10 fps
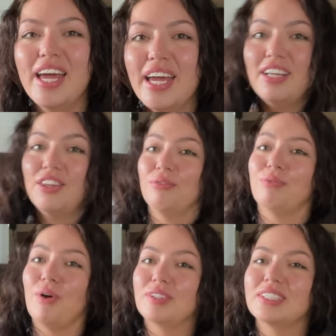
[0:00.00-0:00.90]
it
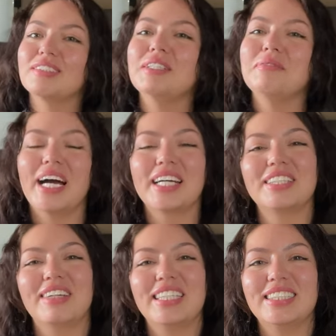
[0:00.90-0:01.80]
throws me back in
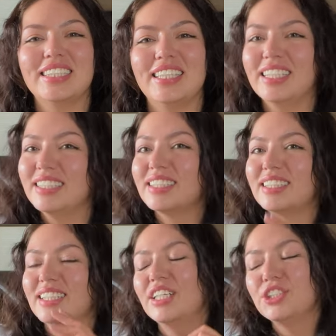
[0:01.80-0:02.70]
my seat. It's
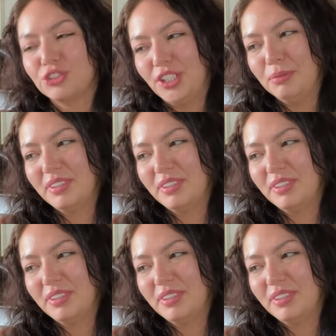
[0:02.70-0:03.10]
a trip.